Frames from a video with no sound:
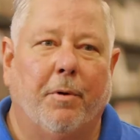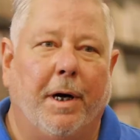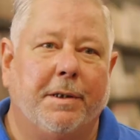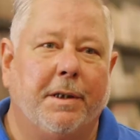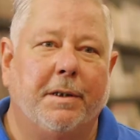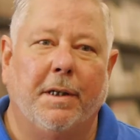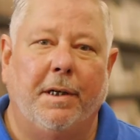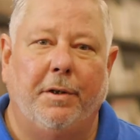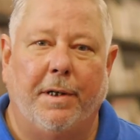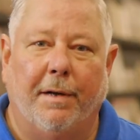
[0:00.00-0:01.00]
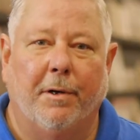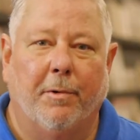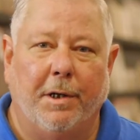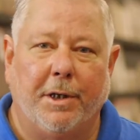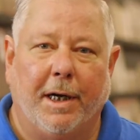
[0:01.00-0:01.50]
prices, and you definitely
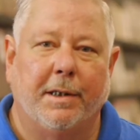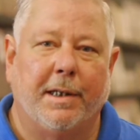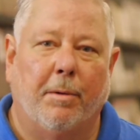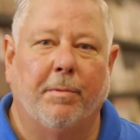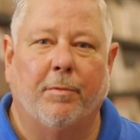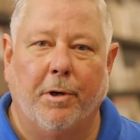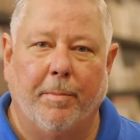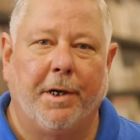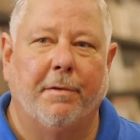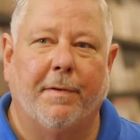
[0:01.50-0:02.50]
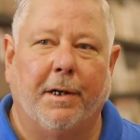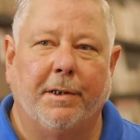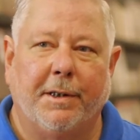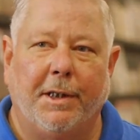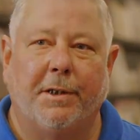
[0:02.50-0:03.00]
want to check us out before you make your final
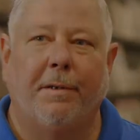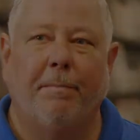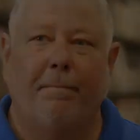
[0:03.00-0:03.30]
decision.